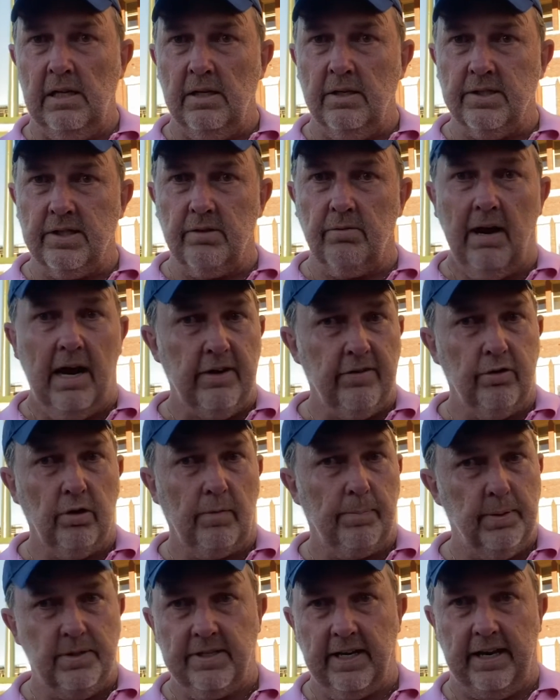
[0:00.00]
Siraj
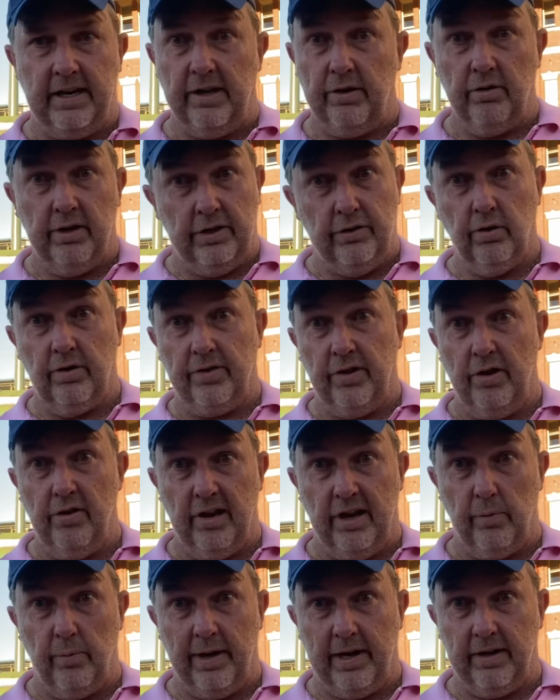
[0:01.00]
looked particularly good. He took the
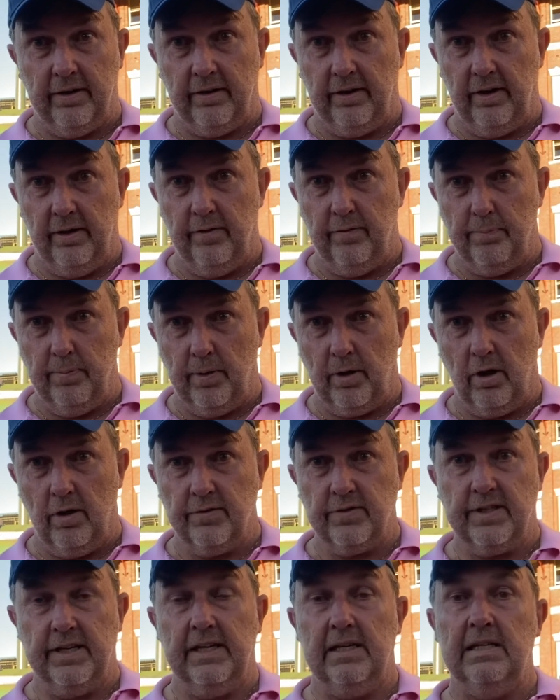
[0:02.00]
early wicket of
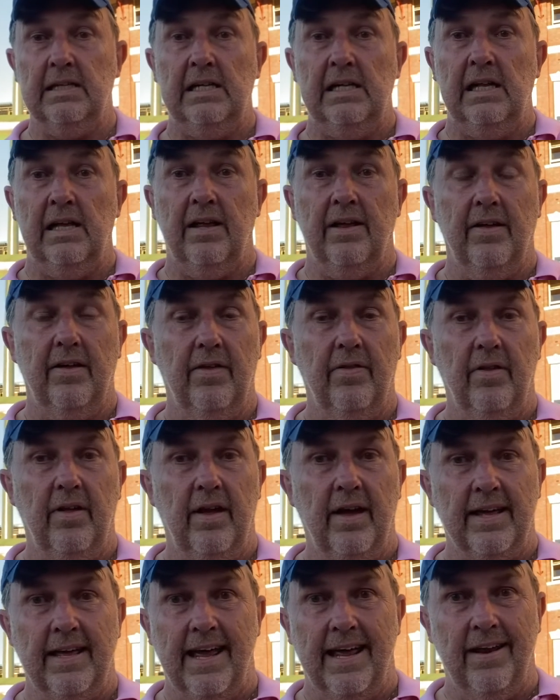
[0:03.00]
Pukoski.
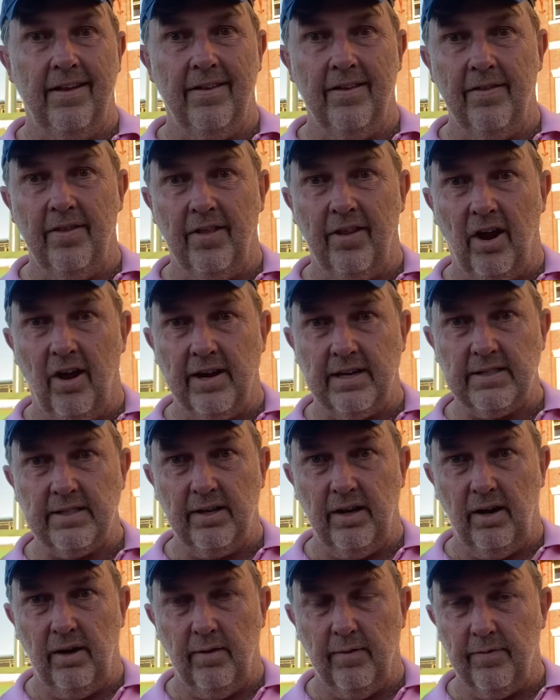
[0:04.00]
Again, the likes
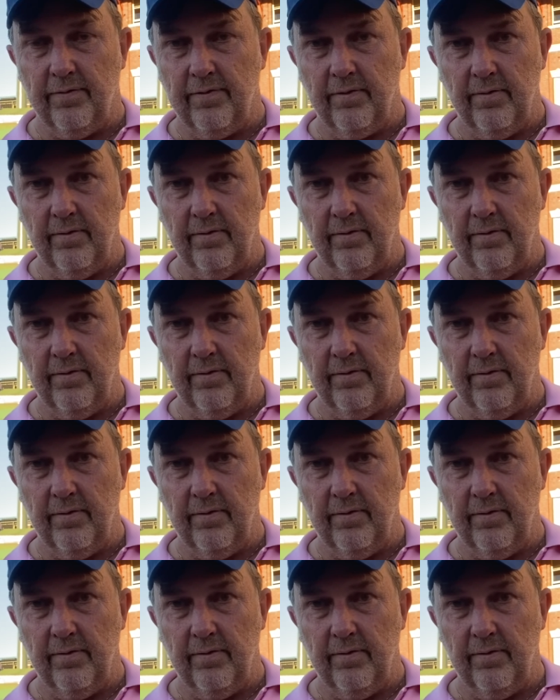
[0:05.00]
of